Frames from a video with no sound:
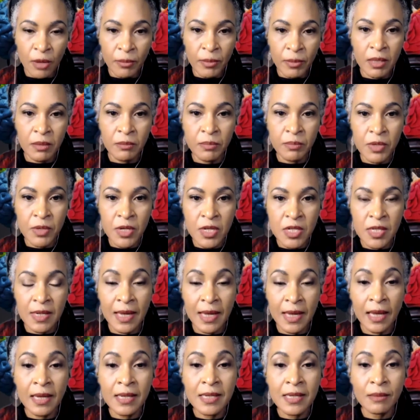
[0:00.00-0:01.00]
dominant
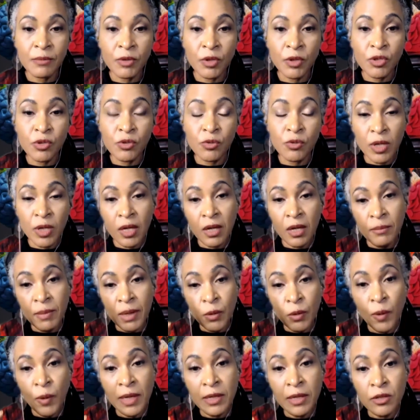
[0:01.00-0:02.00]
personality, I'm not talking
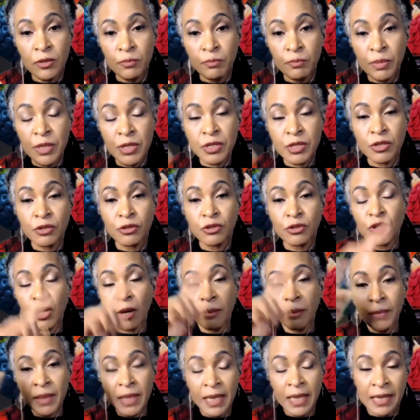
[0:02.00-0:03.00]
about one person
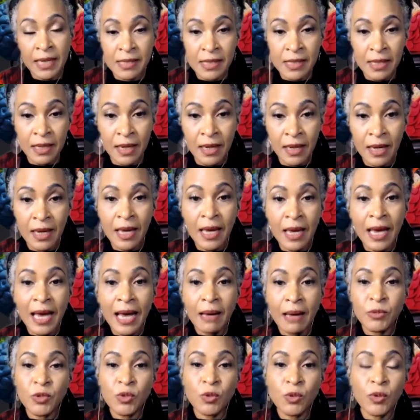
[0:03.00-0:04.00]
dominating.
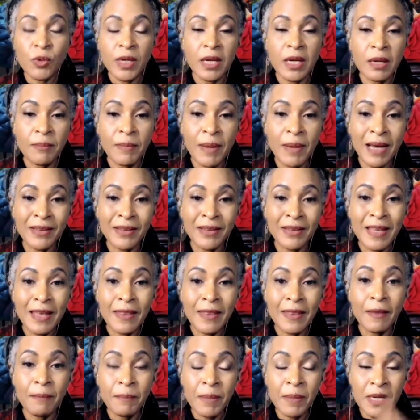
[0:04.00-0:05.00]
I'm talking about
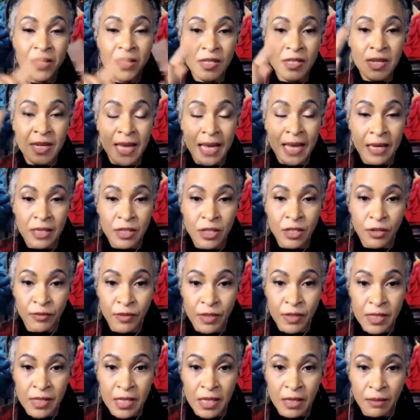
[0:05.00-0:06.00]
the personality of
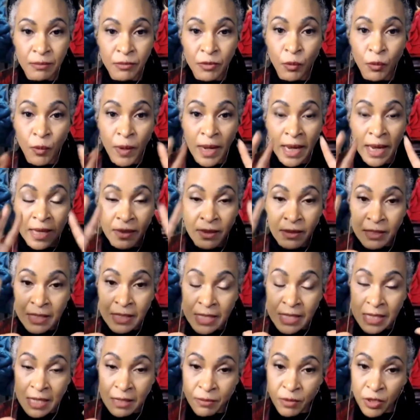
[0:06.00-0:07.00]
the team, the way the
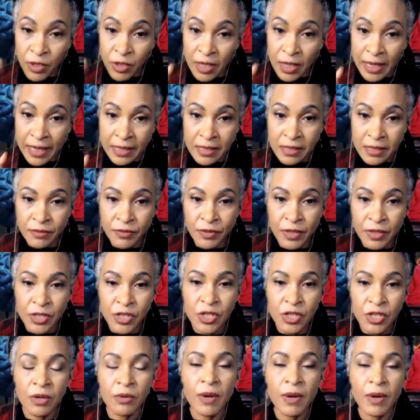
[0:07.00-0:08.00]
team collectively
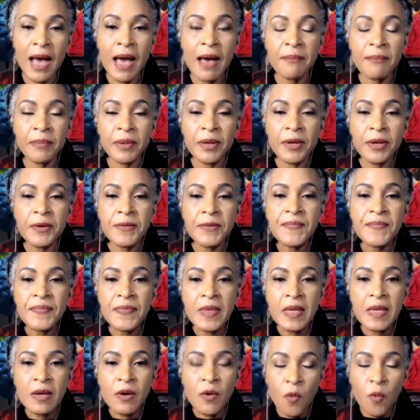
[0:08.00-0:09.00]
show up.
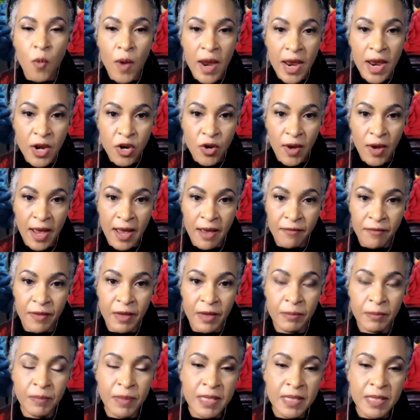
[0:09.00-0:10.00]
When you have
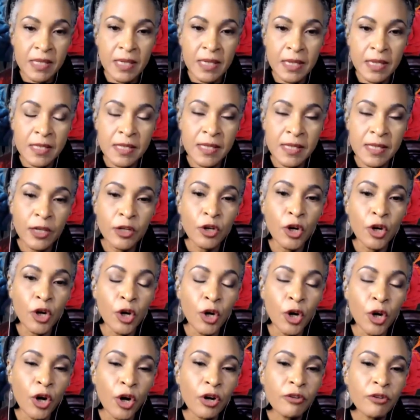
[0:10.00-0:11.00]
that busyness, then you
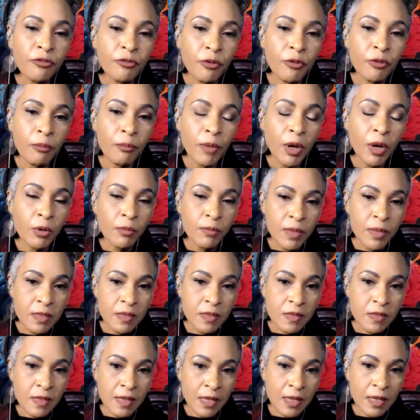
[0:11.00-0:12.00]
look for
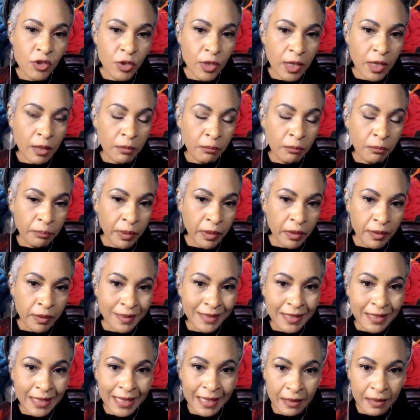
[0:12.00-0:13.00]
moments that you can
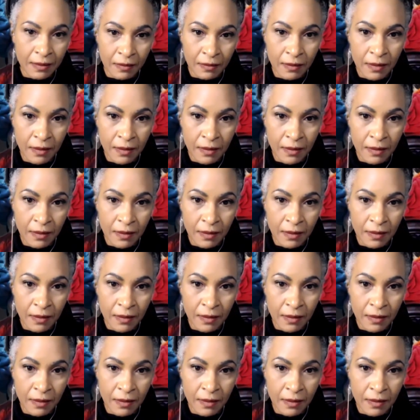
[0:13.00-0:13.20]
build it